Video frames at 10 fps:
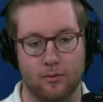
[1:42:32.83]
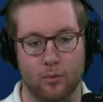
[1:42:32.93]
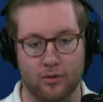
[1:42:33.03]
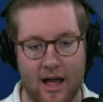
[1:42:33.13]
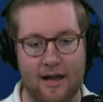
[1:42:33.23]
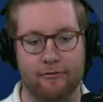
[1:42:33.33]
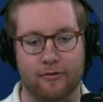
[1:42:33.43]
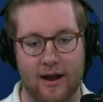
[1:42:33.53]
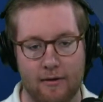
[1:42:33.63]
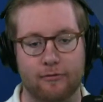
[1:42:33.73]
we're live
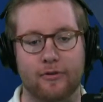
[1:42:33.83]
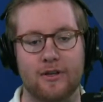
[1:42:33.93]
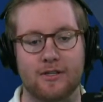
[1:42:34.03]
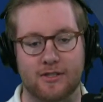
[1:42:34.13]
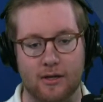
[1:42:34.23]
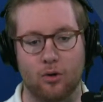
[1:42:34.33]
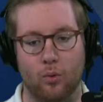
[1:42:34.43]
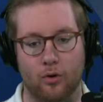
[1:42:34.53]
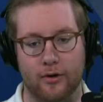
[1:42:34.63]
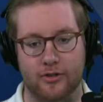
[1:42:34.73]
for every single
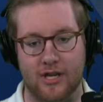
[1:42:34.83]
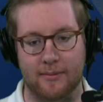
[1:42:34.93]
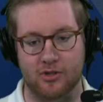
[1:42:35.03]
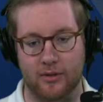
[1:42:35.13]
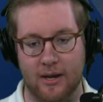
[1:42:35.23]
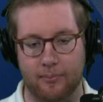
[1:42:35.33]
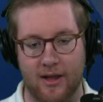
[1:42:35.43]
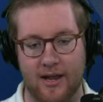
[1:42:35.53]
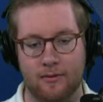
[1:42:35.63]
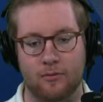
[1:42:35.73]
Warriors game. So when they're
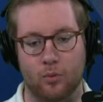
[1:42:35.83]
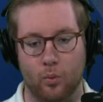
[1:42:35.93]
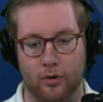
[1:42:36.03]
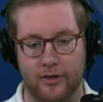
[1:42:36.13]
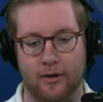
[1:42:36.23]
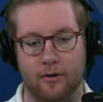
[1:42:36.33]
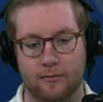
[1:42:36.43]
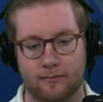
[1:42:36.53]
playing, we're here.